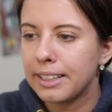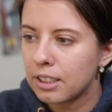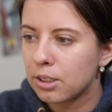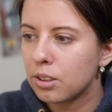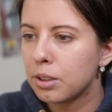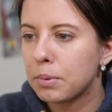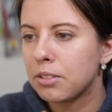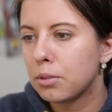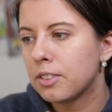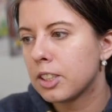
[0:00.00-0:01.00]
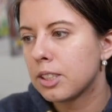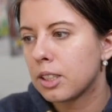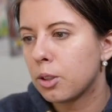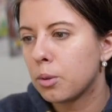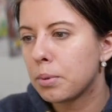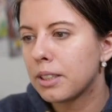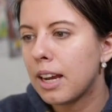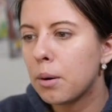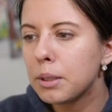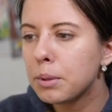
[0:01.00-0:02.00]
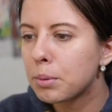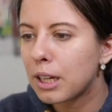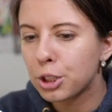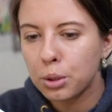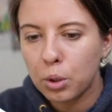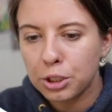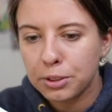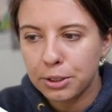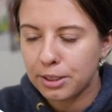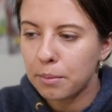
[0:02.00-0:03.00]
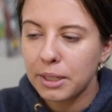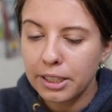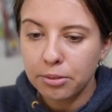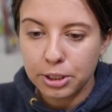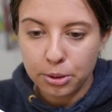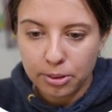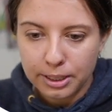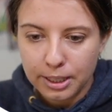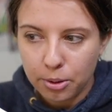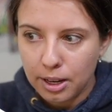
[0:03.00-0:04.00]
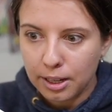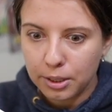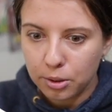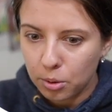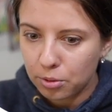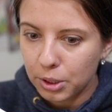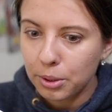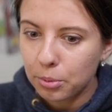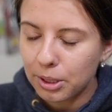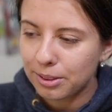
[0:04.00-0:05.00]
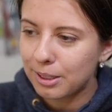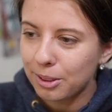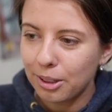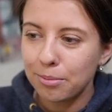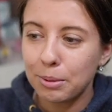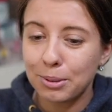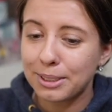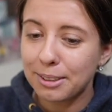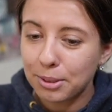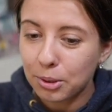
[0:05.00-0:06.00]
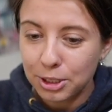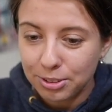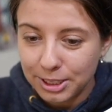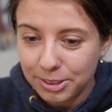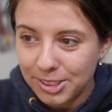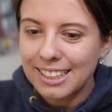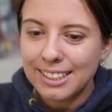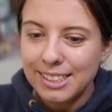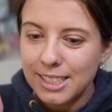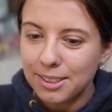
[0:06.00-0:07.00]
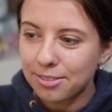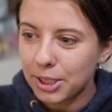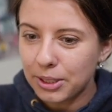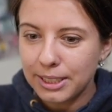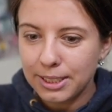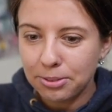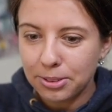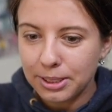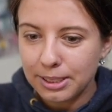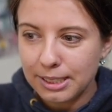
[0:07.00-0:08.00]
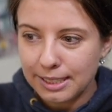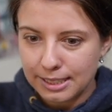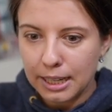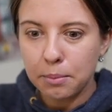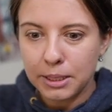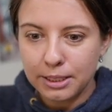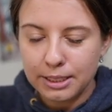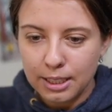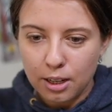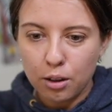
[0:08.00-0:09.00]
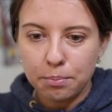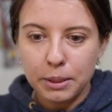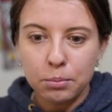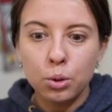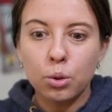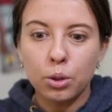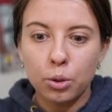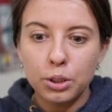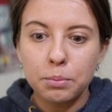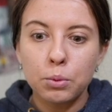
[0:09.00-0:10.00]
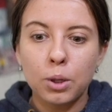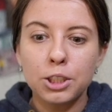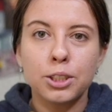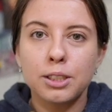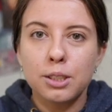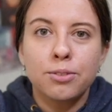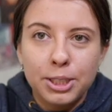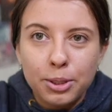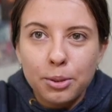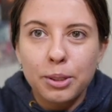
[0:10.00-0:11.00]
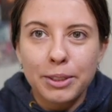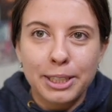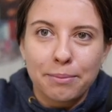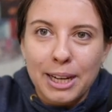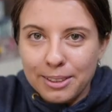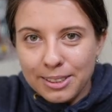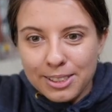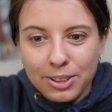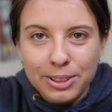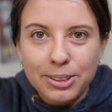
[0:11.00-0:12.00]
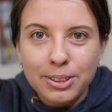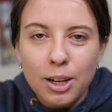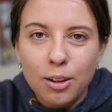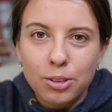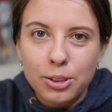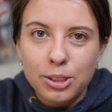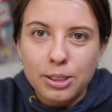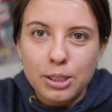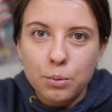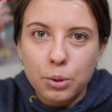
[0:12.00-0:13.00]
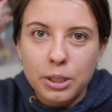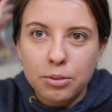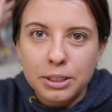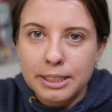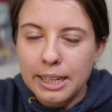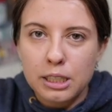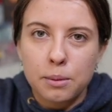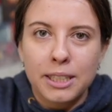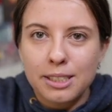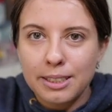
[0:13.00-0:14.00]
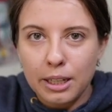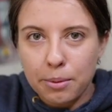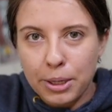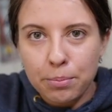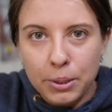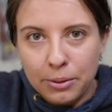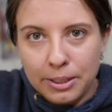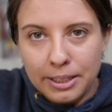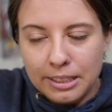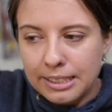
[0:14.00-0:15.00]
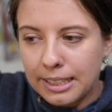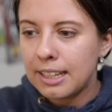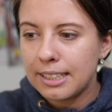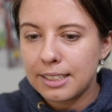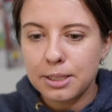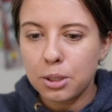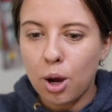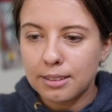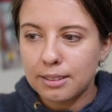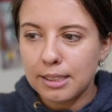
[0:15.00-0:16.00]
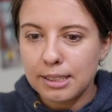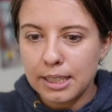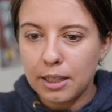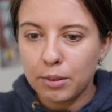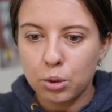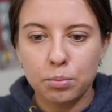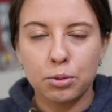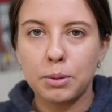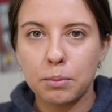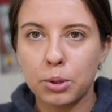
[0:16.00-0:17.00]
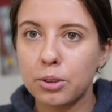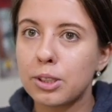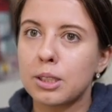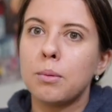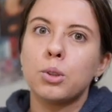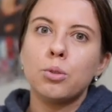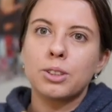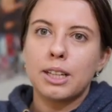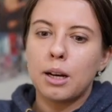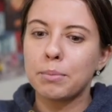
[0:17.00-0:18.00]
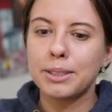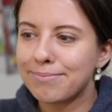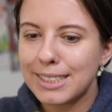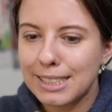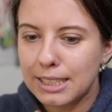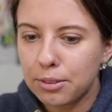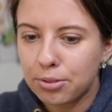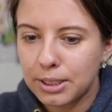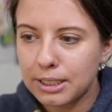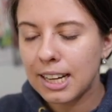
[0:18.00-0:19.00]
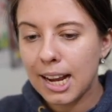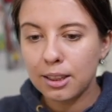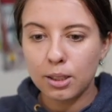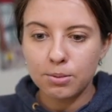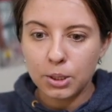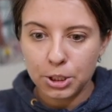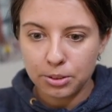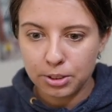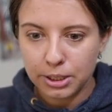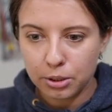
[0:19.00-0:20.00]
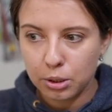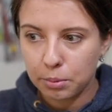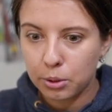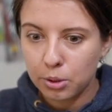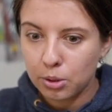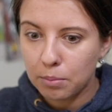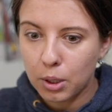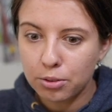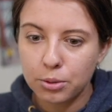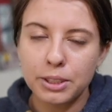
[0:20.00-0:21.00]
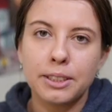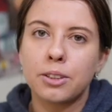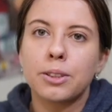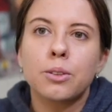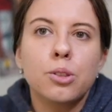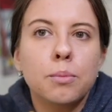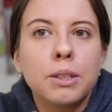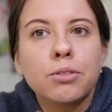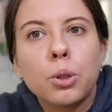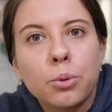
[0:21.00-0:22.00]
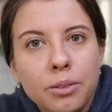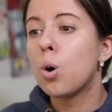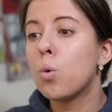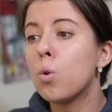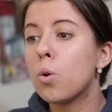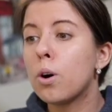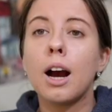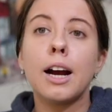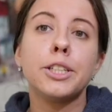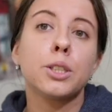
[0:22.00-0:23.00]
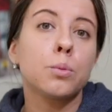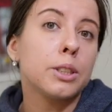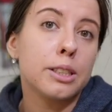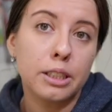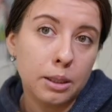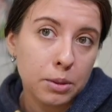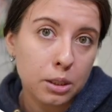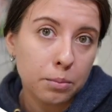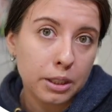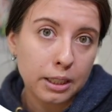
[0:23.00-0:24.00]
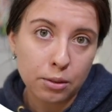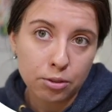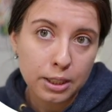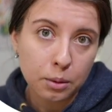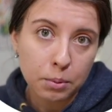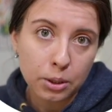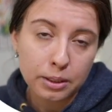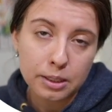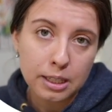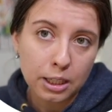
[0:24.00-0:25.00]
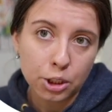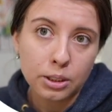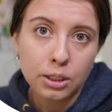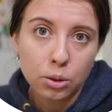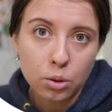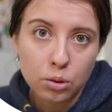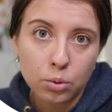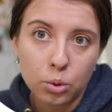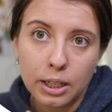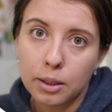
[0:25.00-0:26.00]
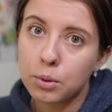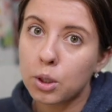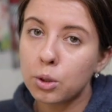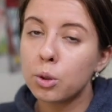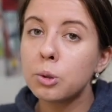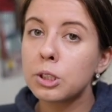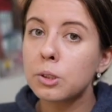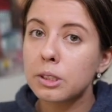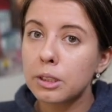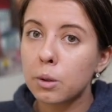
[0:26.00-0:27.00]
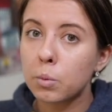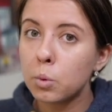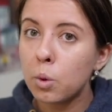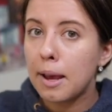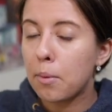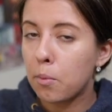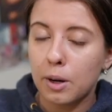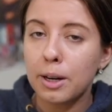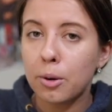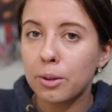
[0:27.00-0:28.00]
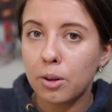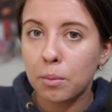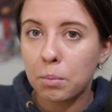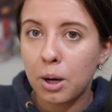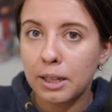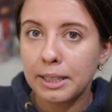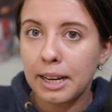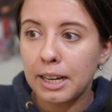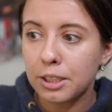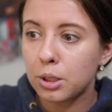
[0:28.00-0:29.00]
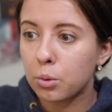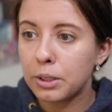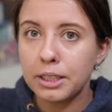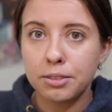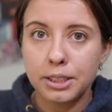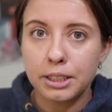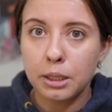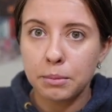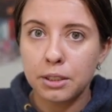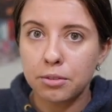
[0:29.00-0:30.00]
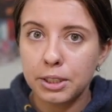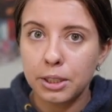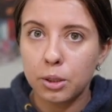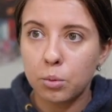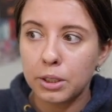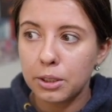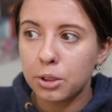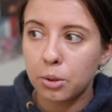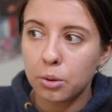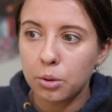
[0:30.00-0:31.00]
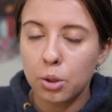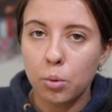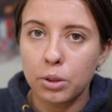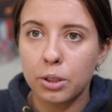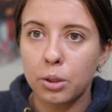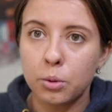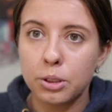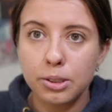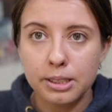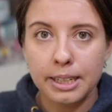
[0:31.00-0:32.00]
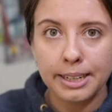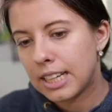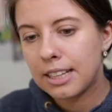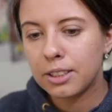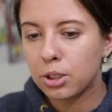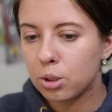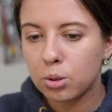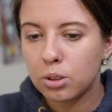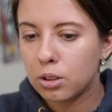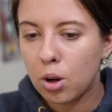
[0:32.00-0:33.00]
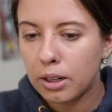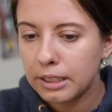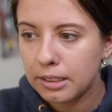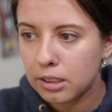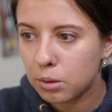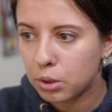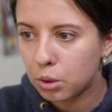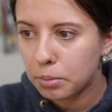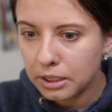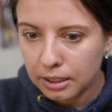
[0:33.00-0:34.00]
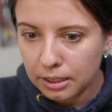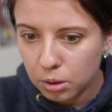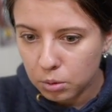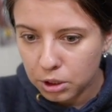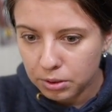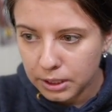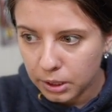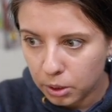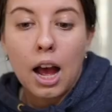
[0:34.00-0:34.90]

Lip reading: Surveyed by Vizal, but how many people actually watch videos? I'm making a video right now and I know very well that a lot of people never watch videos. This is a very different segment of people who are going to be watching this video where I'm getting mad at this article versus whatever text-based thing I might put out the next day. It's not the same group of people. There's some overlap, but it's different. I love watching videos, but also I'm often reading articles on my phone, or I just want to skim something and find the part that's actually useful, and I'm not going to sit through a 1 hour long podcast or even a 10-minute video when I don't know what they're going to say. And there's certain audiences where nobody likes to watch video.